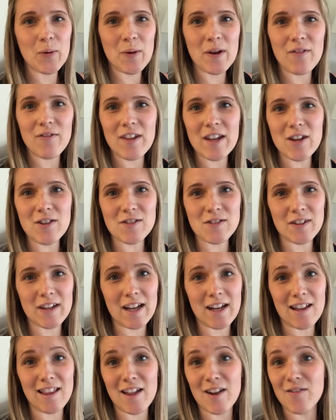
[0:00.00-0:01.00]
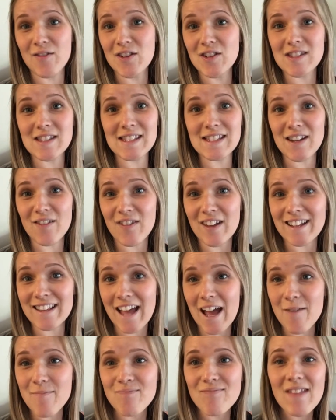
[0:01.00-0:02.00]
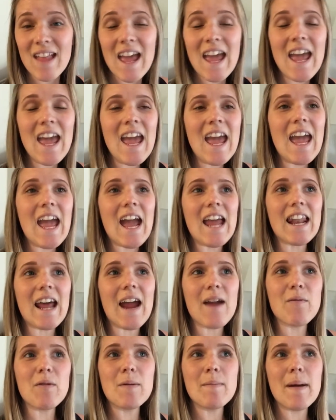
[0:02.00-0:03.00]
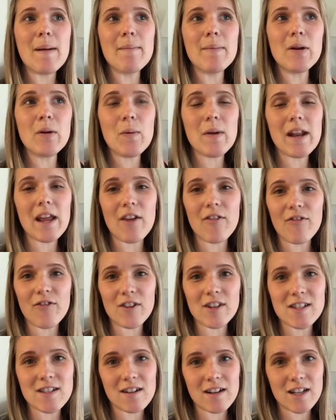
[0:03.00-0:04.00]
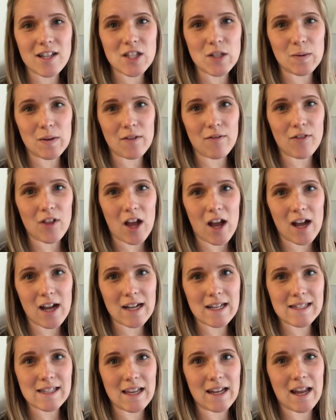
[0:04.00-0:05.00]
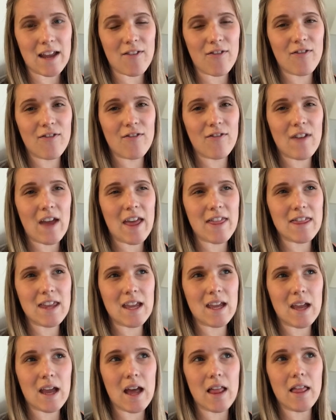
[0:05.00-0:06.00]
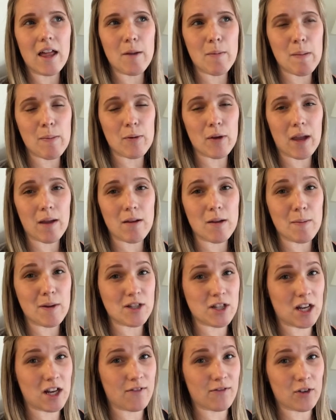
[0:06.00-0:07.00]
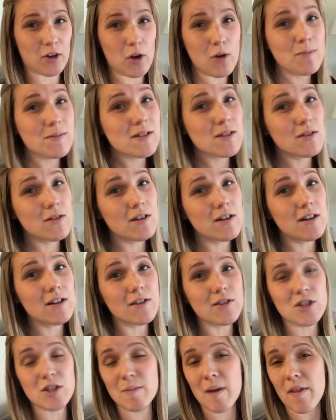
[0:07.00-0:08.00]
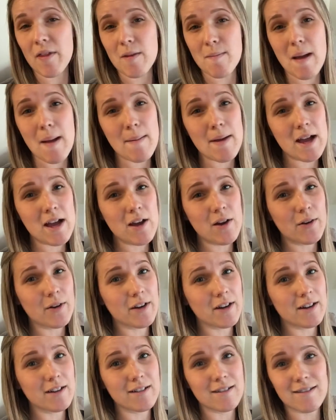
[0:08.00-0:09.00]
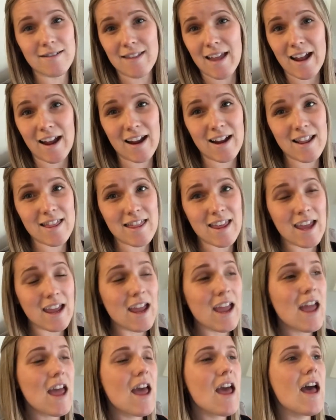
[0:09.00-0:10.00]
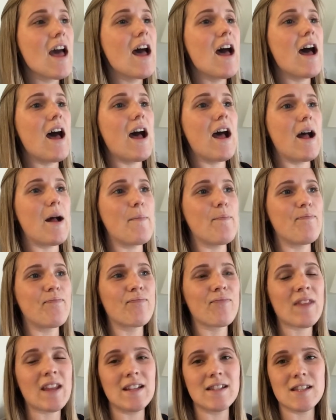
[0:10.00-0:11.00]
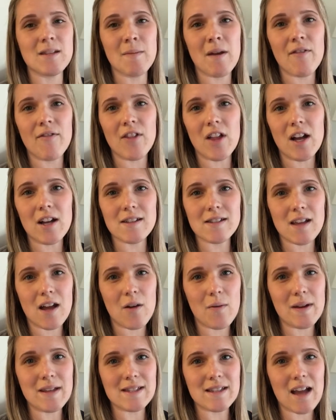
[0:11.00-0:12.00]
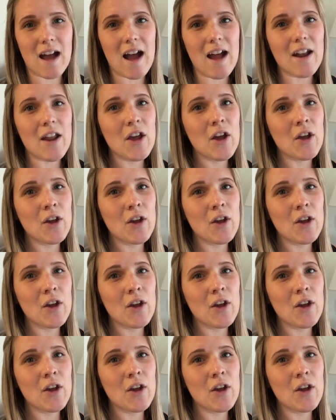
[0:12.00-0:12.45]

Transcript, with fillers: what videos are getting a lot of views and stuff like that. And I remember when I first started doing vlogs and I I think a lot of people came to my channel for homeschool or Trim Healthy Mama or that kind of thing. Um, and so my vlogs always got